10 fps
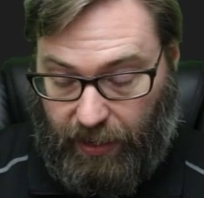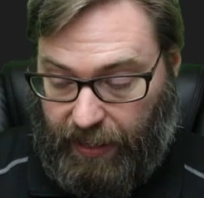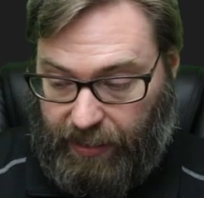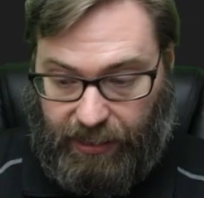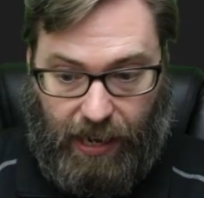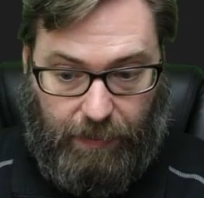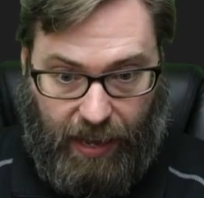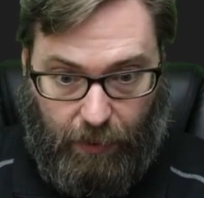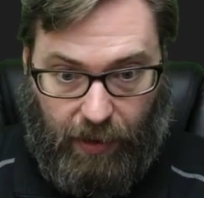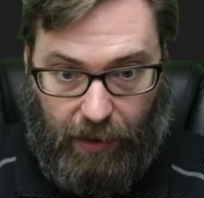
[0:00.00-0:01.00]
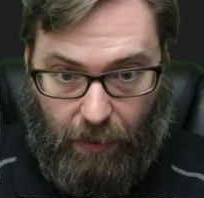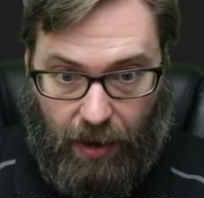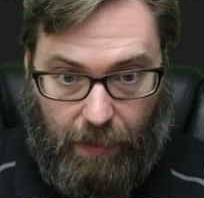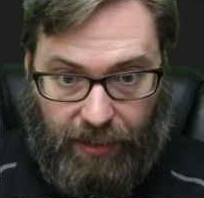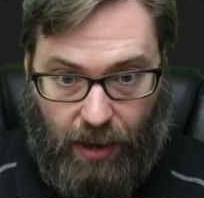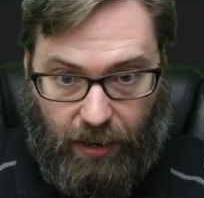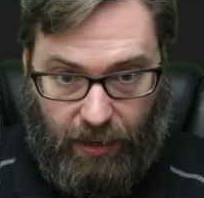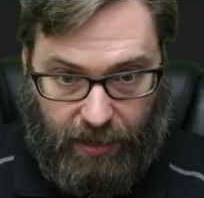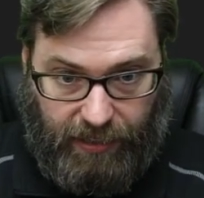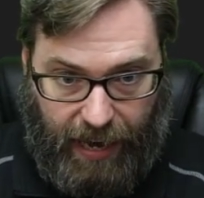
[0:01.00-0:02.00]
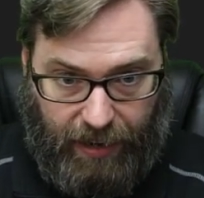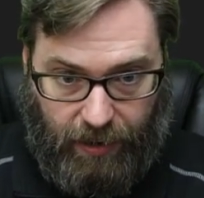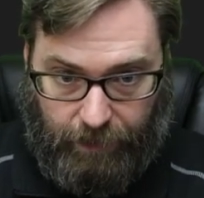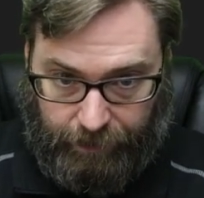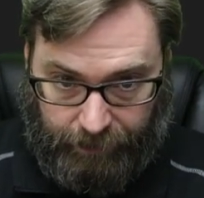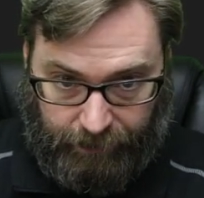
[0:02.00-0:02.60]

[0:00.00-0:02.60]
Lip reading: going to get the same thing when I run in my Docker container.